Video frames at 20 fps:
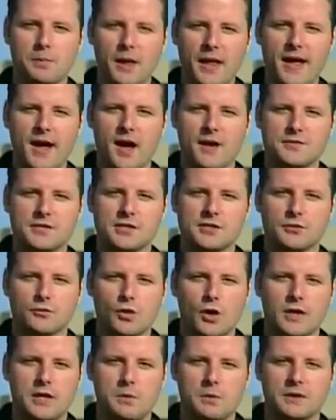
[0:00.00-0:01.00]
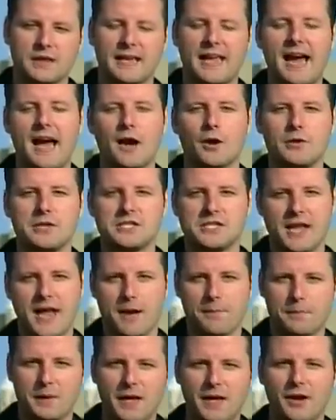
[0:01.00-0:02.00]
playoffs as a rookie with the Calgary
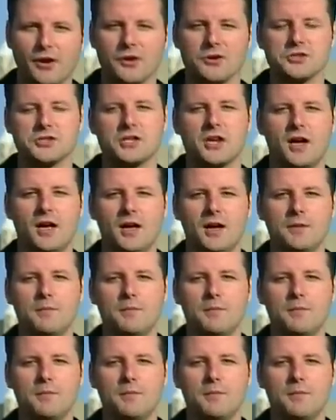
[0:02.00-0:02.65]
Stampeders.